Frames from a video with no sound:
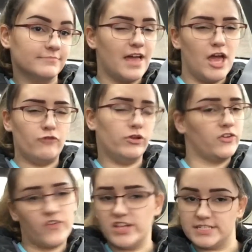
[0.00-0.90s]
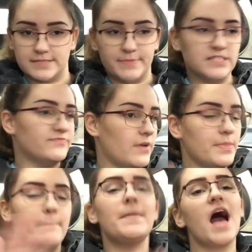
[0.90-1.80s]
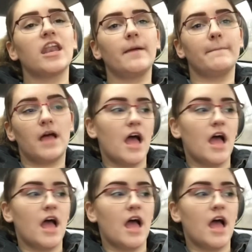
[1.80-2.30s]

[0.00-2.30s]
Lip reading: Merry Christmas from the bottom.